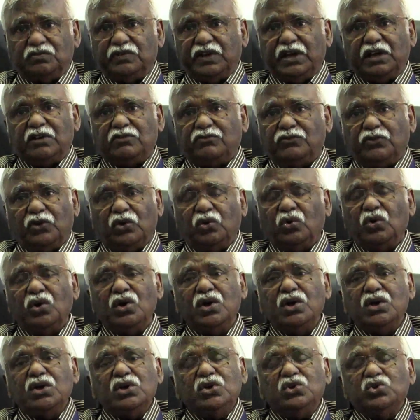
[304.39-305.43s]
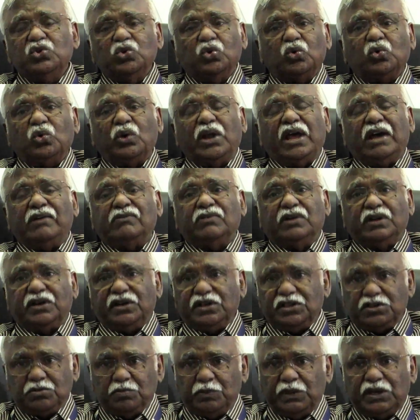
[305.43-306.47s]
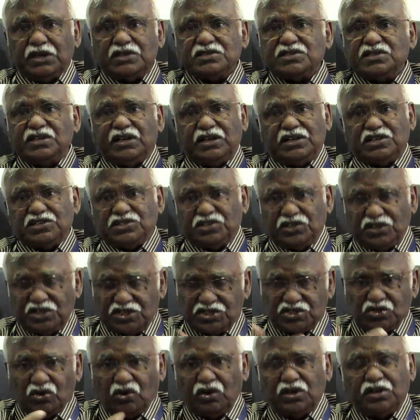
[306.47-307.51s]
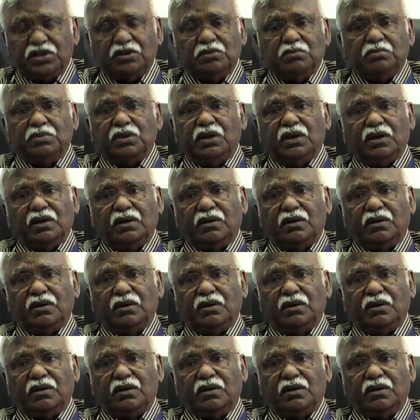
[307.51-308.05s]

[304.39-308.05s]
airflow, You could have arrhythmias, that is a disordered